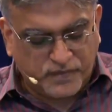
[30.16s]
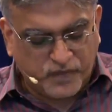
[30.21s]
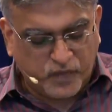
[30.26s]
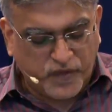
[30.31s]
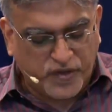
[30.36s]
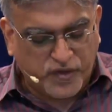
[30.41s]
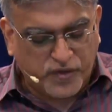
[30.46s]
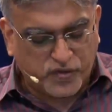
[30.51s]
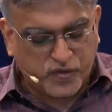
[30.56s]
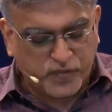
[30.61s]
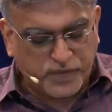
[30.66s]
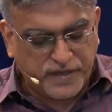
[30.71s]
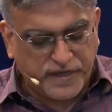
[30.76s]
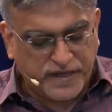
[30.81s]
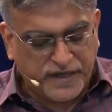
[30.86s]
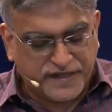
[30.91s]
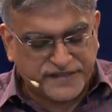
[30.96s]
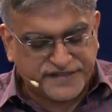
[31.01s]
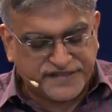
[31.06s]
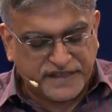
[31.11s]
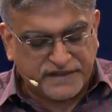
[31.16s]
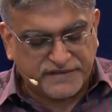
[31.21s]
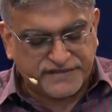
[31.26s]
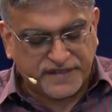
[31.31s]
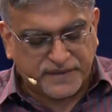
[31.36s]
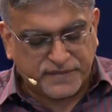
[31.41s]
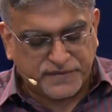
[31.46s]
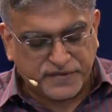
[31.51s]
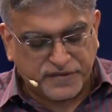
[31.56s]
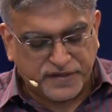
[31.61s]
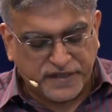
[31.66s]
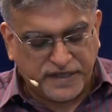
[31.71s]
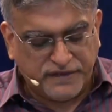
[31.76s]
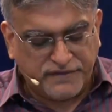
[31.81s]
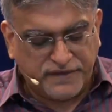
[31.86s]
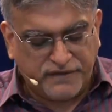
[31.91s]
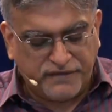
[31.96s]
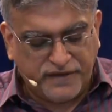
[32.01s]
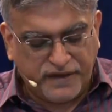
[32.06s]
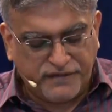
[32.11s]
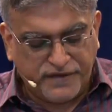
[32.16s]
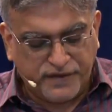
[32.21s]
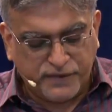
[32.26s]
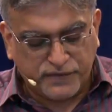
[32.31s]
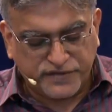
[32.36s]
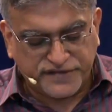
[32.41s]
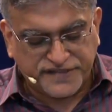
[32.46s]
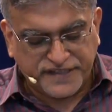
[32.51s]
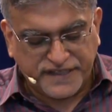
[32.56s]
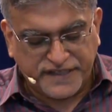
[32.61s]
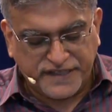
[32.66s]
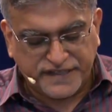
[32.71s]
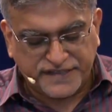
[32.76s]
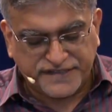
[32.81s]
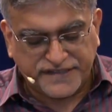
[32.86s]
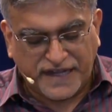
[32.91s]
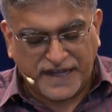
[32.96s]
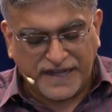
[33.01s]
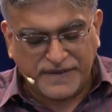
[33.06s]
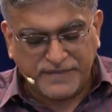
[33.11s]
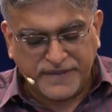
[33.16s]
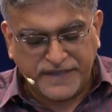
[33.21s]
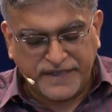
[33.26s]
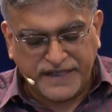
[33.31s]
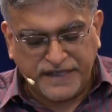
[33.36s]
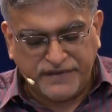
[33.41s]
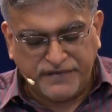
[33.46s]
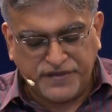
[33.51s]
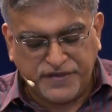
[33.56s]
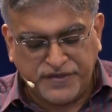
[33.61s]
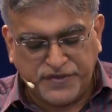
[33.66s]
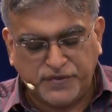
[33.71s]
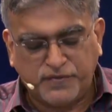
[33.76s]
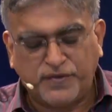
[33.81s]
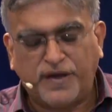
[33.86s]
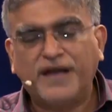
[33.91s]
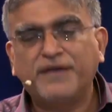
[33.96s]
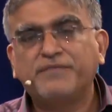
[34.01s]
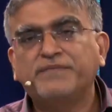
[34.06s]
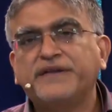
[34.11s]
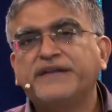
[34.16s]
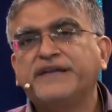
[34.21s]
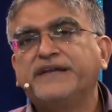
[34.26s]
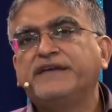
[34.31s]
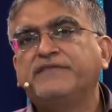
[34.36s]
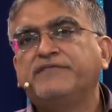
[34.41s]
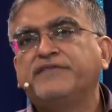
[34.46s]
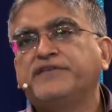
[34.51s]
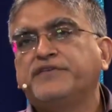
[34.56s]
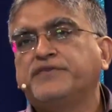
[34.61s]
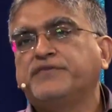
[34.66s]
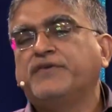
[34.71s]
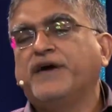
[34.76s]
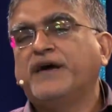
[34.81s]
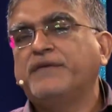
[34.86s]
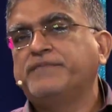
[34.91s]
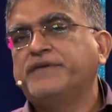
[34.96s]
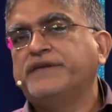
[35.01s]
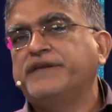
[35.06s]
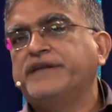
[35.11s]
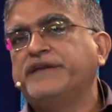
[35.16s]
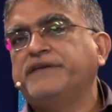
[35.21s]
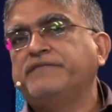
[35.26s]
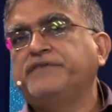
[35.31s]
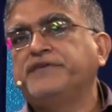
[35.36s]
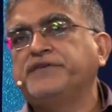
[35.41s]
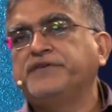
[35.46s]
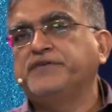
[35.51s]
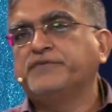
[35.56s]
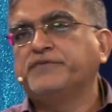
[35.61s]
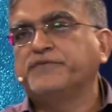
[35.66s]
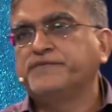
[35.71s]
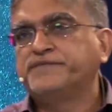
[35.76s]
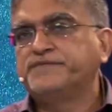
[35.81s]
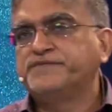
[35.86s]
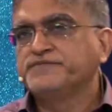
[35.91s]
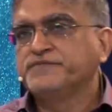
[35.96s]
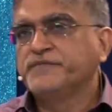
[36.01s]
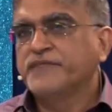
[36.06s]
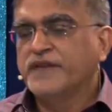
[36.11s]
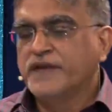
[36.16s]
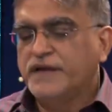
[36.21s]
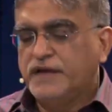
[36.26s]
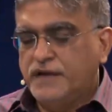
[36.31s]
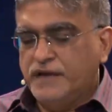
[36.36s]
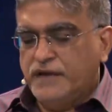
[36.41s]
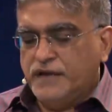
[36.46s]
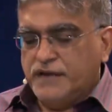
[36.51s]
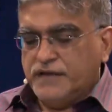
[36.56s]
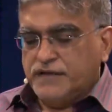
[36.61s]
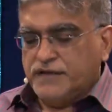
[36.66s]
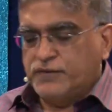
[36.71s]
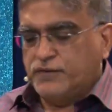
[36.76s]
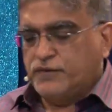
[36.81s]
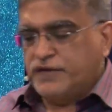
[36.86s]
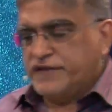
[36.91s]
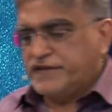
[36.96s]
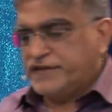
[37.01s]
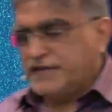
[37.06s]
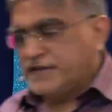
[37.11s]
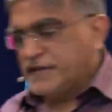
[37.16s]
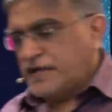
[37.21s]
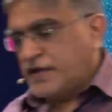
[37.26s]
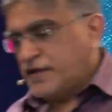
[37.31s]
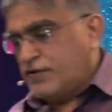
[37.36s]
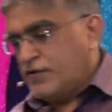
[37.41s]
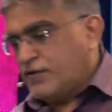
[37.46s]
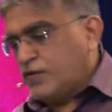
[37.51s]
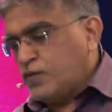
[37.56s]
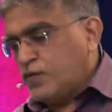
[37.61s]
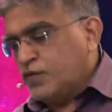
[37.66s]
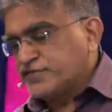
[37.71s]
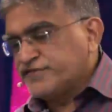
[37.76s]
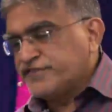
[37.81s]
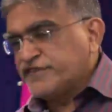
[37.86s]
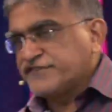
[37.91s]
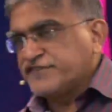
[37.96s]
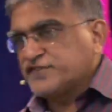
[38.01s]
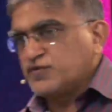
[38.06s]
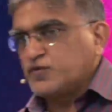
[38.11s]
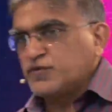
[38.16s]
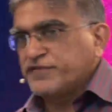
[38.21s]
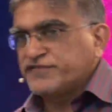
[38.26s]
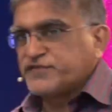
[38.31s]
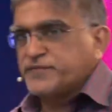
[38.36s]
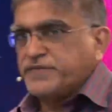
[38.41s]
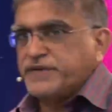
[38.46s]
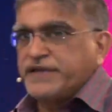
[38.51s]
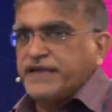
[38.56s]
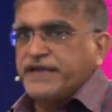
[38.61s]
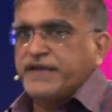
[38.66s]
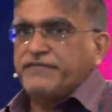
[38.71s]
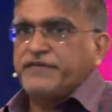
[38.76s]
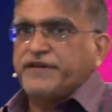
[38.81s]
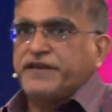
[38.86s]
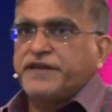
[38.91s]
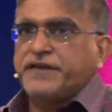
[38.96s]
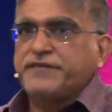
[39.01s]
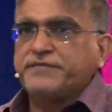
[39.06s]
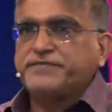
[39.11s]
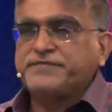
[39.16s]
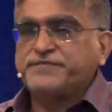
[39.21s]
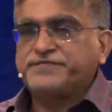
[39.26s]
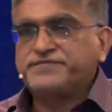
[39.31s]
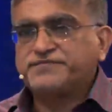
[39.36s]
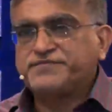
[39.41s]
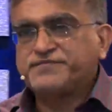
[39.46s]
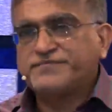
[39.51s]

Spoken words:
We got to build ourselves up to the level where we could say, yes, I believe in you. I believe in you. I believe in you. The only thing that God wants us to do is to believe in him.